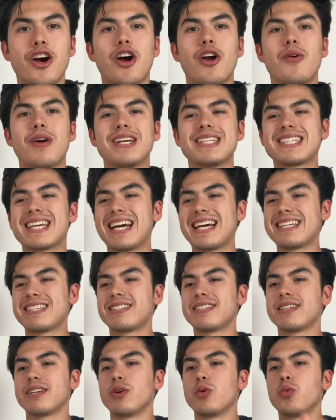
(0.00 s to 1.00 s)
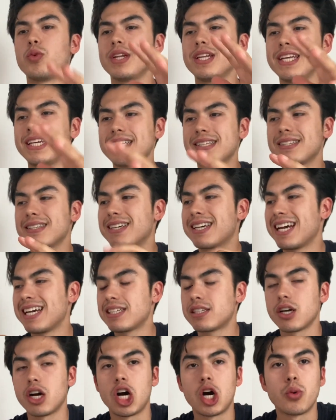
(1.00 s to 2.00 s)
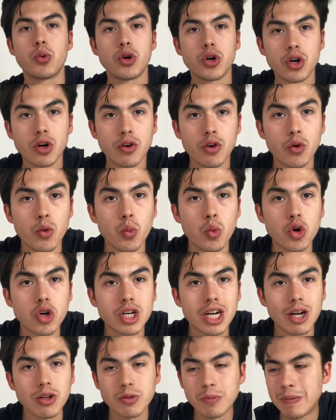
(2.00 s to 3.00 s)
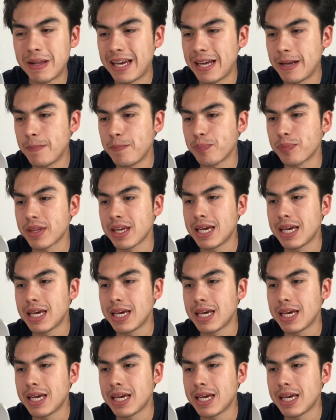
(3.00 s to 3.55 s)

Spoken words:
All right, guys, we did get our workout plan.